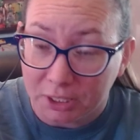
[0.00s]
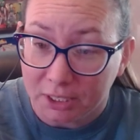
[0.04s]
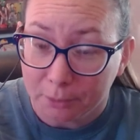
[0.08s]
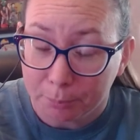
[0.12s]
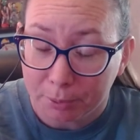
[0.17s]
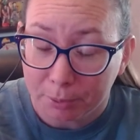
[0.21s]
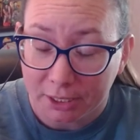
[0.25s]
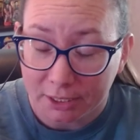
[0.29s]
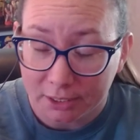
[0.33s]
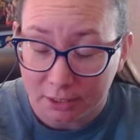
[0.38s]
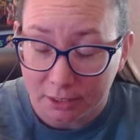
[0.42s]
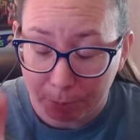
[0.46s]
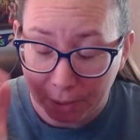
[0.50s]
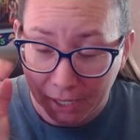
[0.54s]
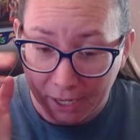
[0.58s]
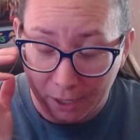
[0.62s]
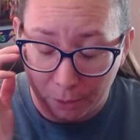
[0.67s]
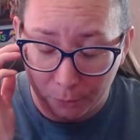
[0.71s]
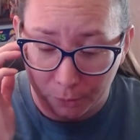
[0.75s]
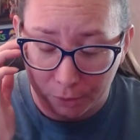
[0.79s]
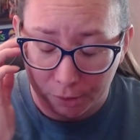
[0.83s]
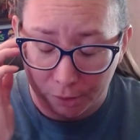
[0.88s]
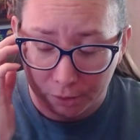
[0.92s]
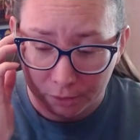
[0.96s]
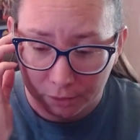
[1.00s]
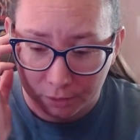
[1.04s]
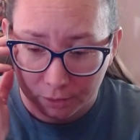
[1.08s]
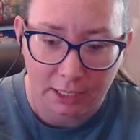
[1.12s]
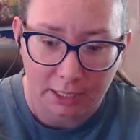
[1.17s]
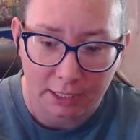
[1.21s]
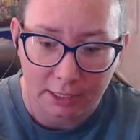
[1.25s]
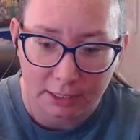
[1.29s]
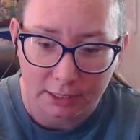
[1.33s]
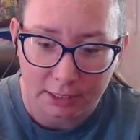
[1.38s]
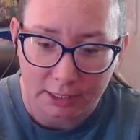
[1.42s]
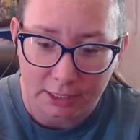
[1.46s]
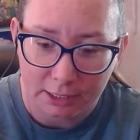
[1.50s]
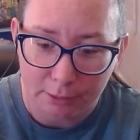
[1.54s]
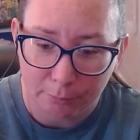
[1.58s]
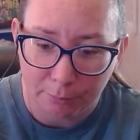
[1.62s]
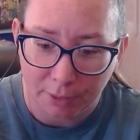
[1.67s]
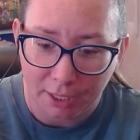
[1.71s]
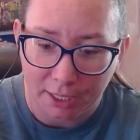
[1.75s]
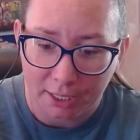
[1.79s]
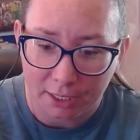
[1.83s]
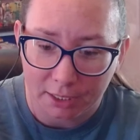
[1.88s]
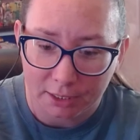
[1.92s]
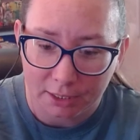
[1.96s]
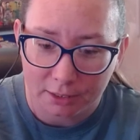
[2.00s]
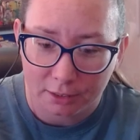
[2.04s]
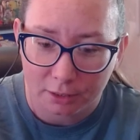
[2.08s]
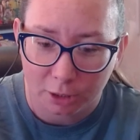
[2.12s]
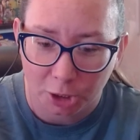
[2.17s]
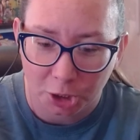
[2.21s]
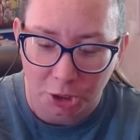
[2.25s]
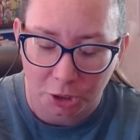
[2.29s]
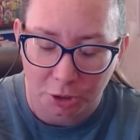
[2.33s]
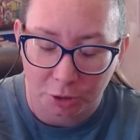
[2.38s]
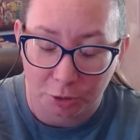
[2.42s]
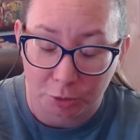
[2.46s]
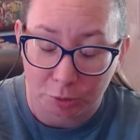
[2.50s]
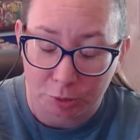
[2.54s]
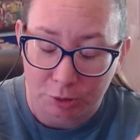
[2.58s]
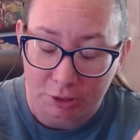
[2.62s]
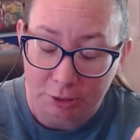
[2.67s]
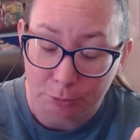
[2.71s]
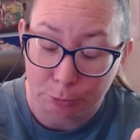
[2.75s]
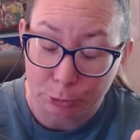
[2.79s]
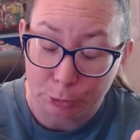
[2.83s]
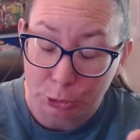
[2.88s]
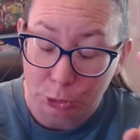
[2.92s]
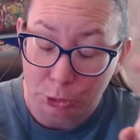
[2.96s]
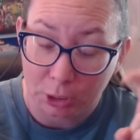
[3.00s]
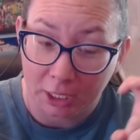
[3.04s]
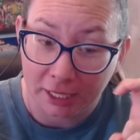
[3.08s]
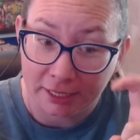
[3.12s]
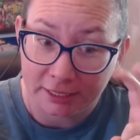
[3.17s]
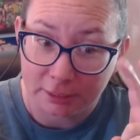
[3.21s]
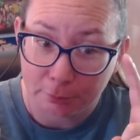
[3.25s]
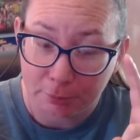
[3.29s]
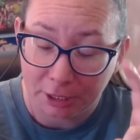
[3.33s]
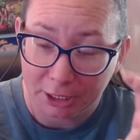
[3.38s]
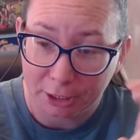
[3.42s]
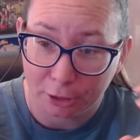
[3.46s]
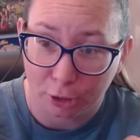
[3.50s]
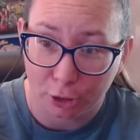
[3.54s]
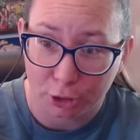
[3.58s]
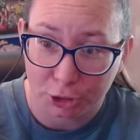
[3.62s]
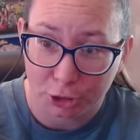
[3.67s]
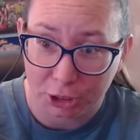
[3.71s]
he picked the power, and he made, or he was trying to make her